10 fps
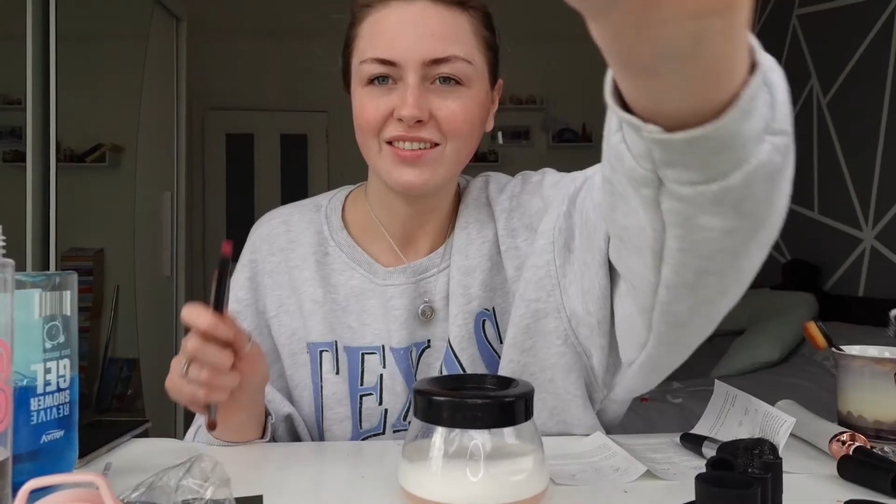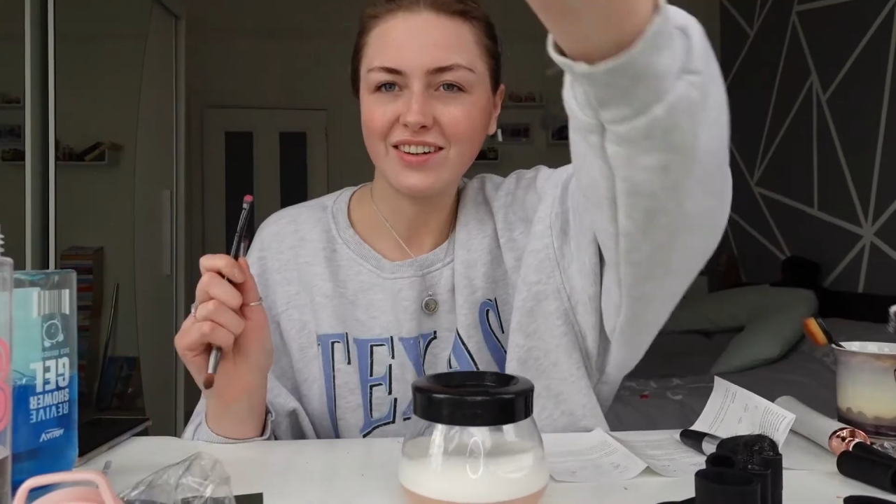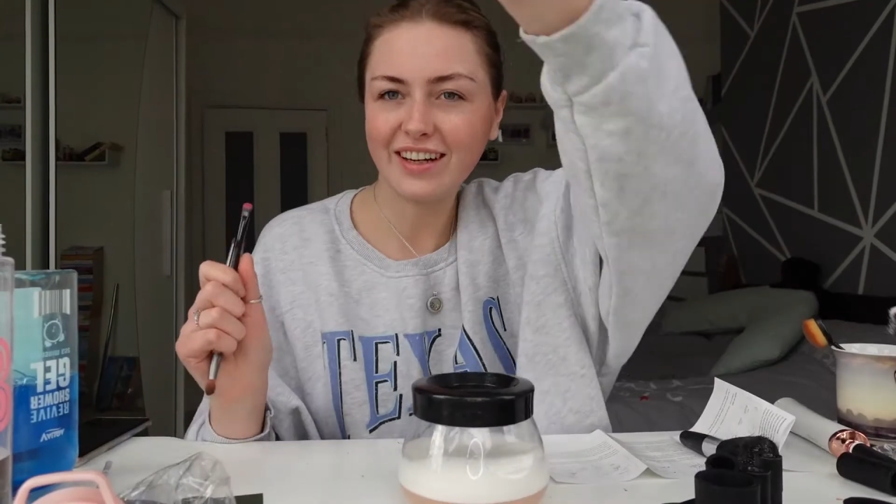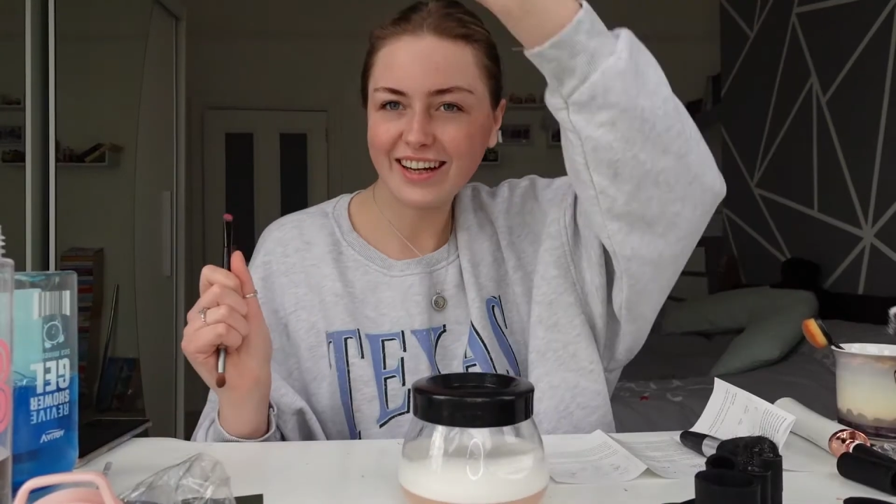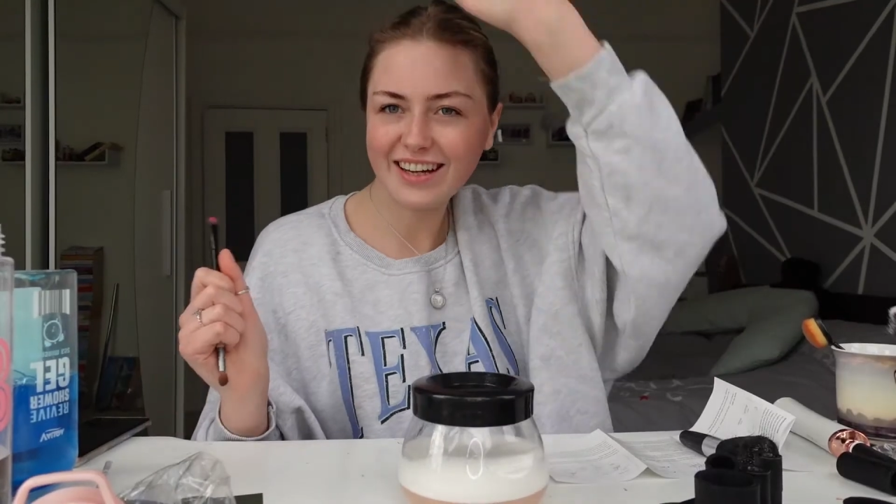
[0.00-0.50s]

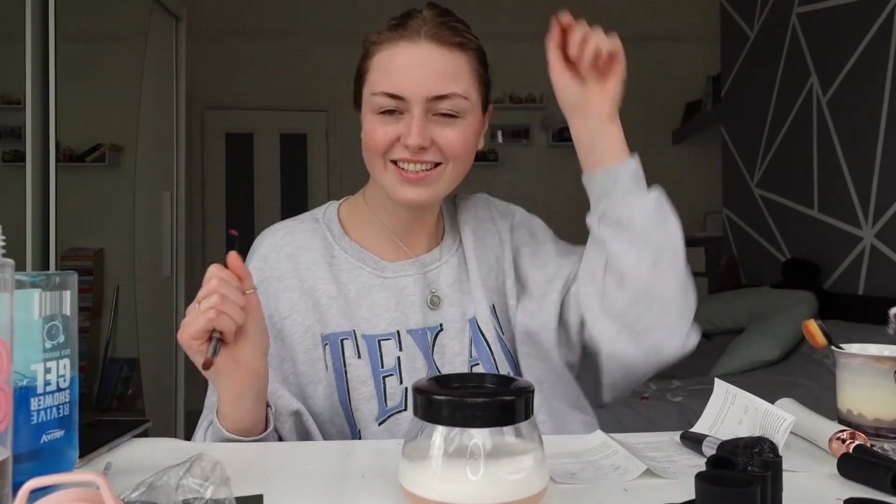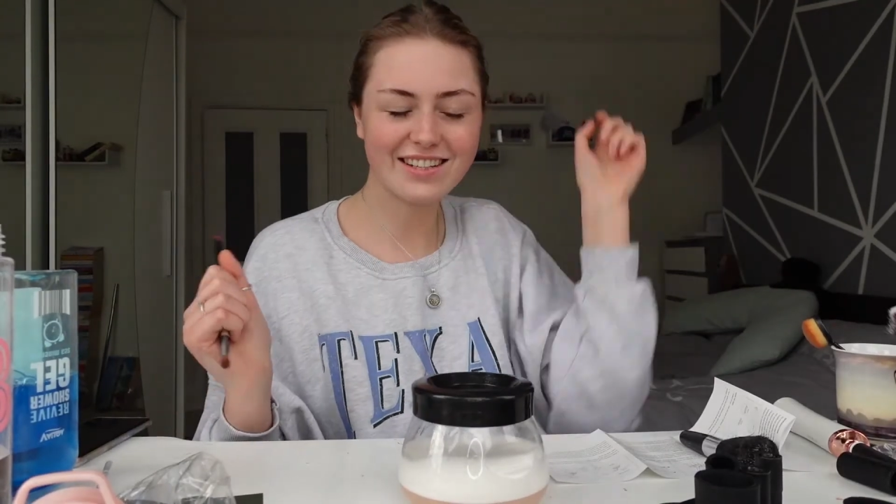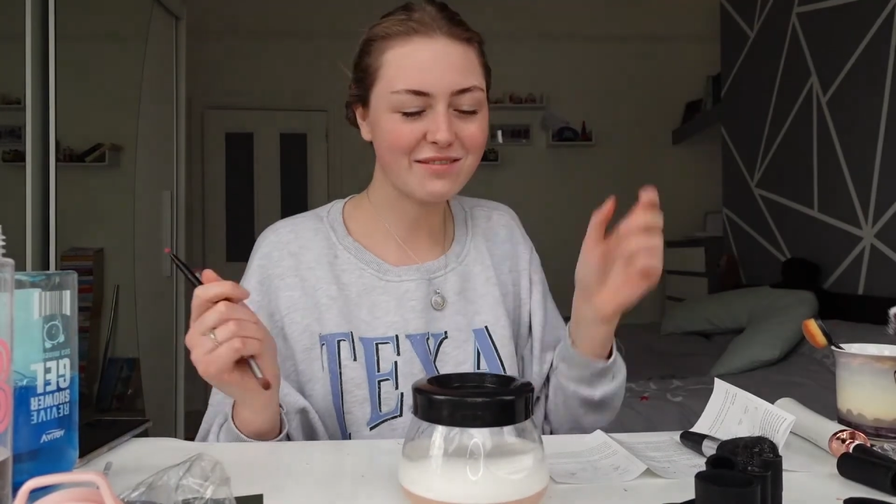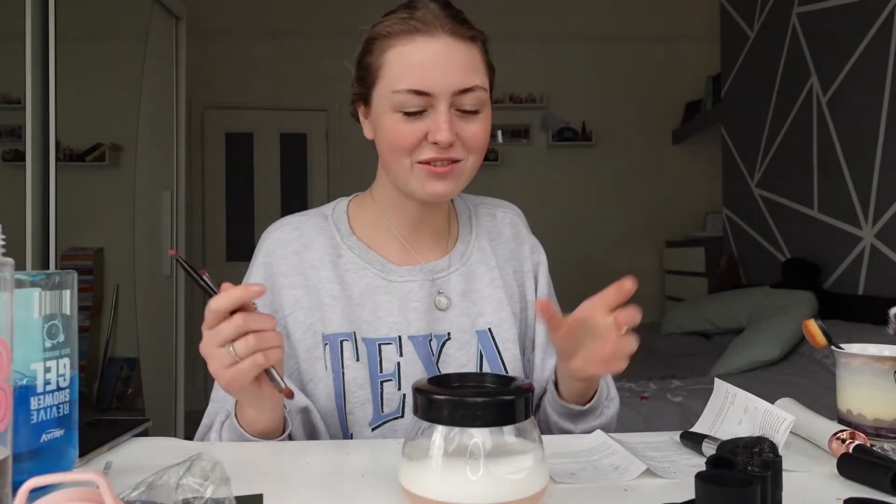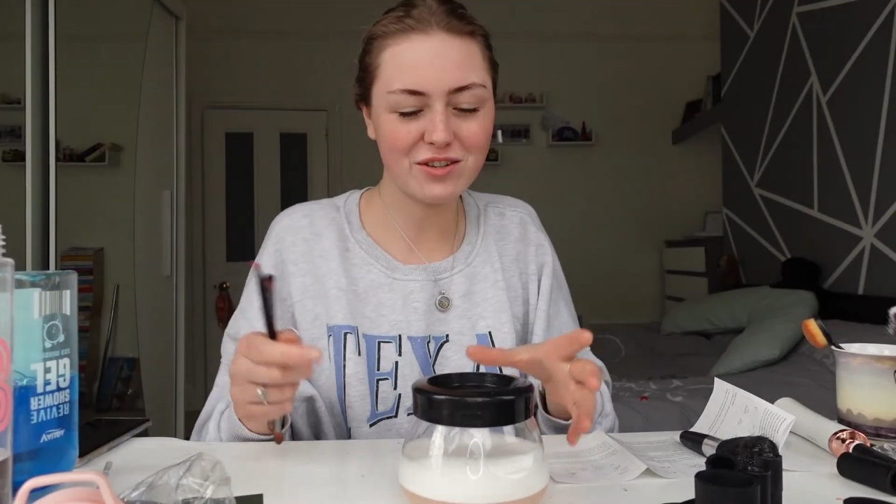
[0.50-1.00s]
Right guys,
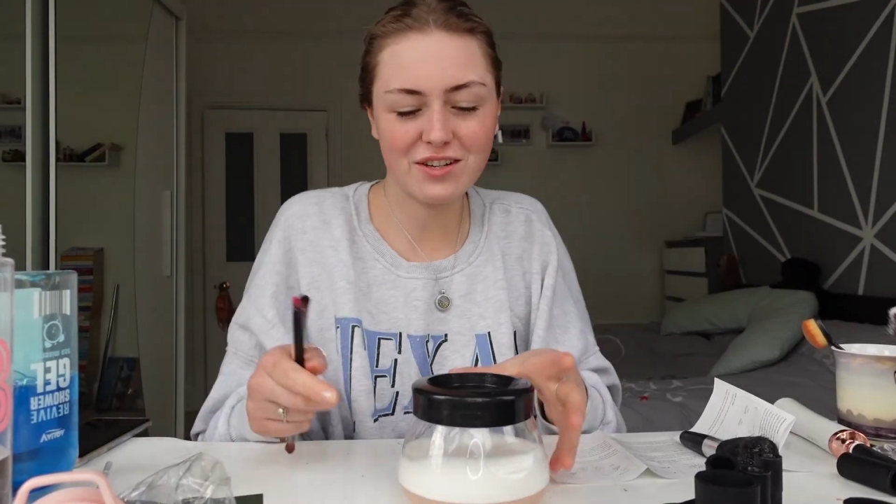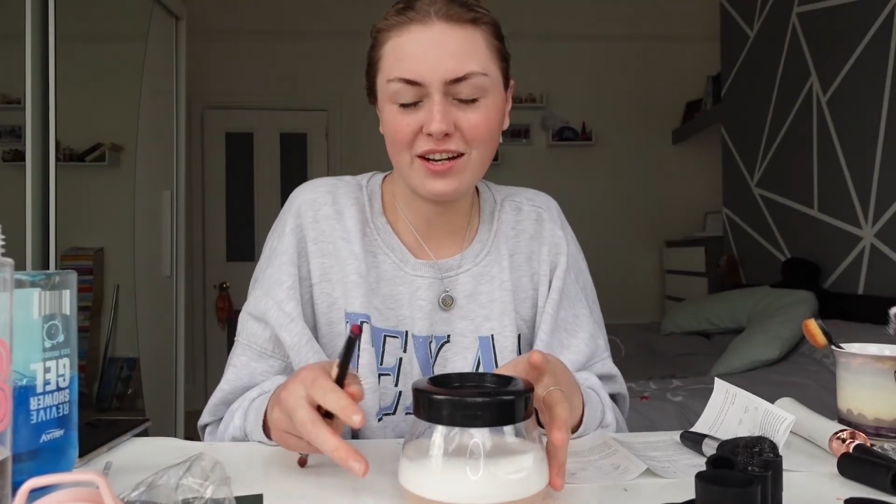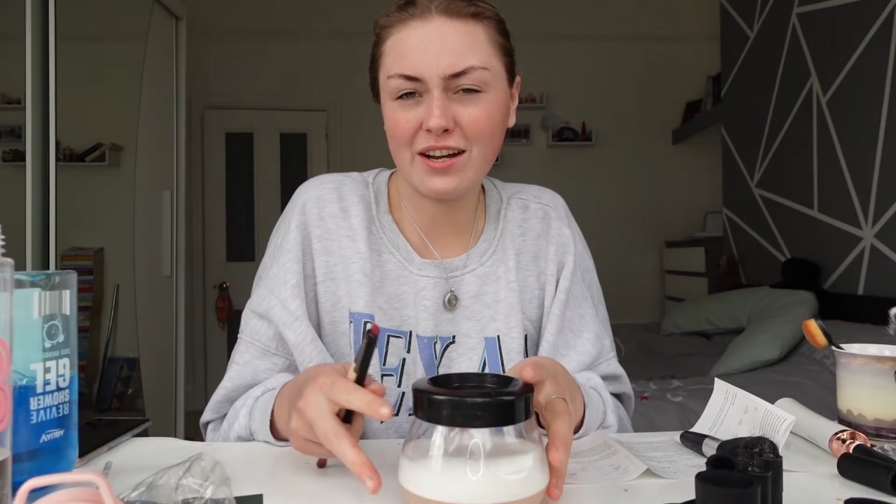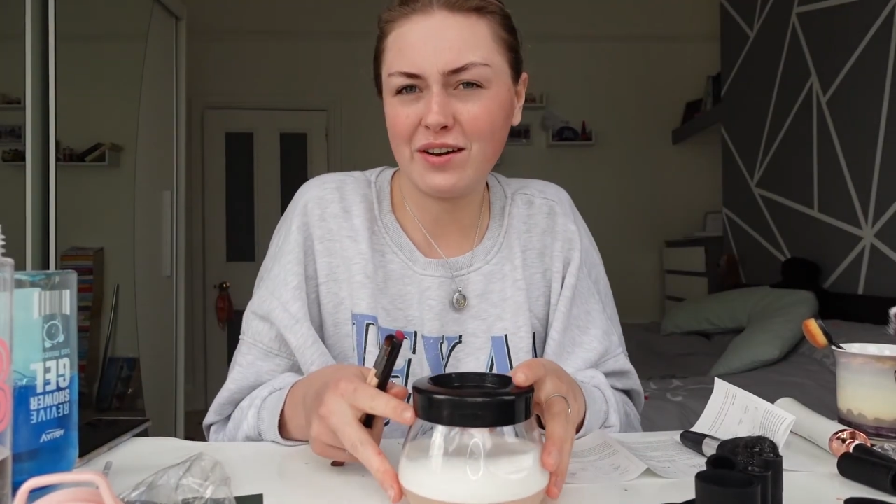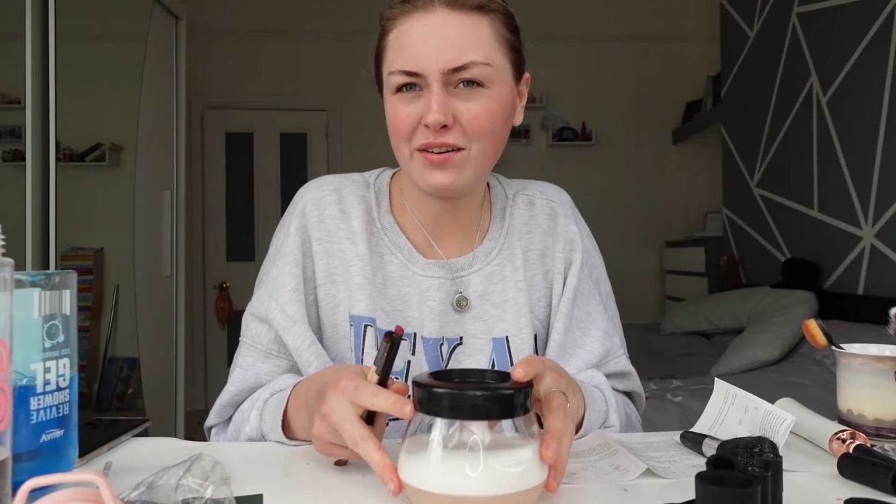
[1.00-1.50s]
so I'm done
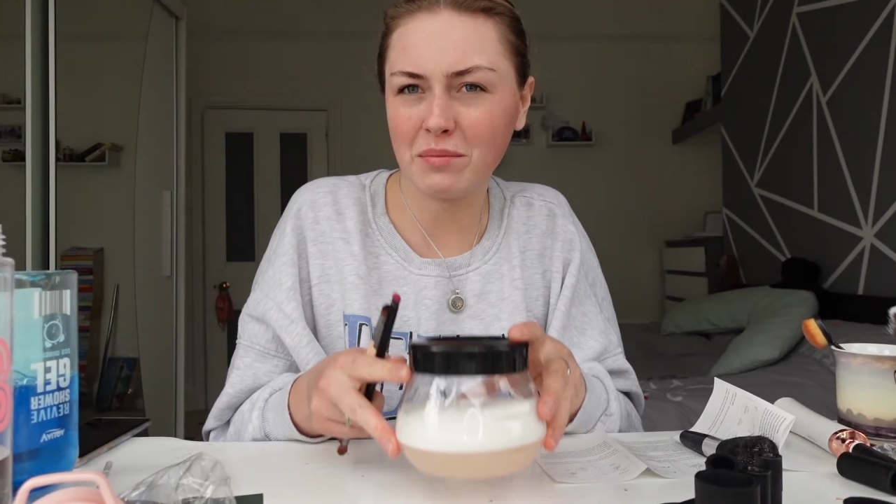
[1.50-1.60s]
now.